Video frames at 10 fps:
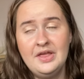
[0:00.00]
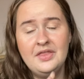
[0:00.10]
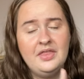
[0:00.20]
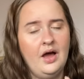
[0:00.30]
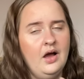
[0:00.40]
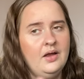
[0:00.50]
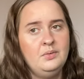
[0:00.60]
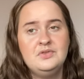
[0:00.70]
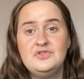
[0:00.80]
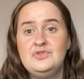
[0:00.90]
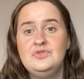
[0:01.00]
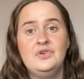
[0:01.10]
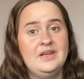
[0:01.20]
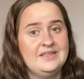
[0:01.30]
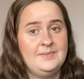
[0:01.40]
that I was not
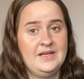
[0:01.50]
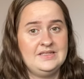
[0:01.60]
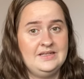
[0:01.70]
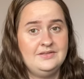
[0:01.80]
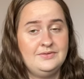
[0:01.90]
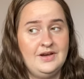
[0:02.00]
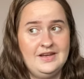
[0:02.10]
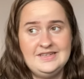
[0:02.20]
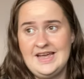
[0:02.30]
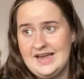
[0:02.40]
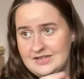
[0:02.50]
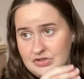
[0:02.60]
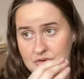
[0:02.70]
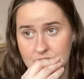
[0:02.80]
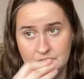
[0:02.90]
expecting to find at
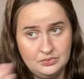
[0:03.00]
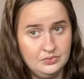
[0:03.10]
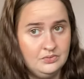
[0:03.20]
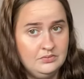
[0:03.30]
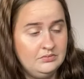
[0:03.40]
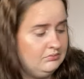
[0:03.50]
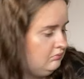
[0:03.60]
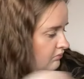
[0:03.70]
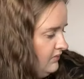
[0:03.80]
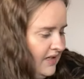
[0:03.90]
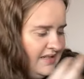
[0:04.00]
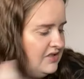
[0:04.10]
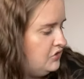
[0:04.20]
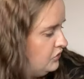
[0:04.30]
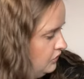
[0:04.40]
all. At
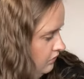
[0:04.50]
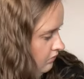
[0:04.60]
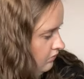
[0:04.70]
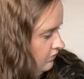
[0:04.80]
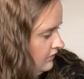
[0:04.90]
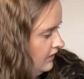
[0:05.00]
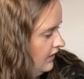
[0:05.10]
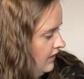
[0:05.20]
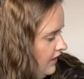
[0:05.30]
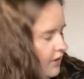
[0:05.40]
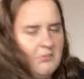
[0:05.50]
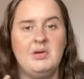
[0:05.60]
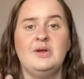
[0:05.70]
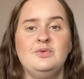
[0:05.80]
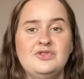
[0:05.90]
all. But
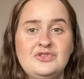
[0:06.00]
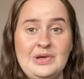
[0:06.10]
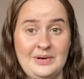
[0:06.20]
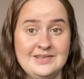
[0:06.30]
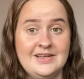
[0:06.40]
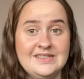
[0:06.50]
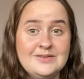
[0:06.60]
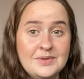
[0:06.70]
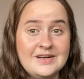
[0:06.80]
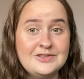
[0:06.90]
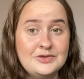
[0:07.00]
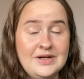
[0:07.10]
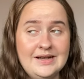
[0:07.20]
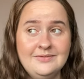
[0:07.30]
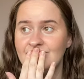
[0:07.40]
I was so excited when I saw
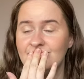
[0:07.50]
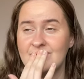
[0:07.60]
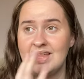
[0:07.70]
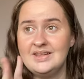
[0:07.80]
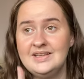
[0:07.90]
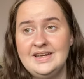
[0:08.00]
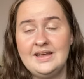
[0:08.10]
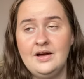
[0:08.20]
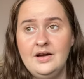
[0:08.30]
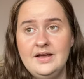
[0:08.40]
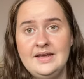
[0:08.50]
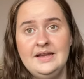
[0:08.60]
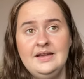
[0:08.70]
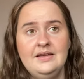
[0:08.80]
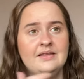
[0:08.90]
it. Like,
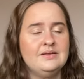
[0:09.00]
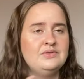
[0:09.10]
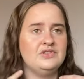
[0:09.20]
I... There was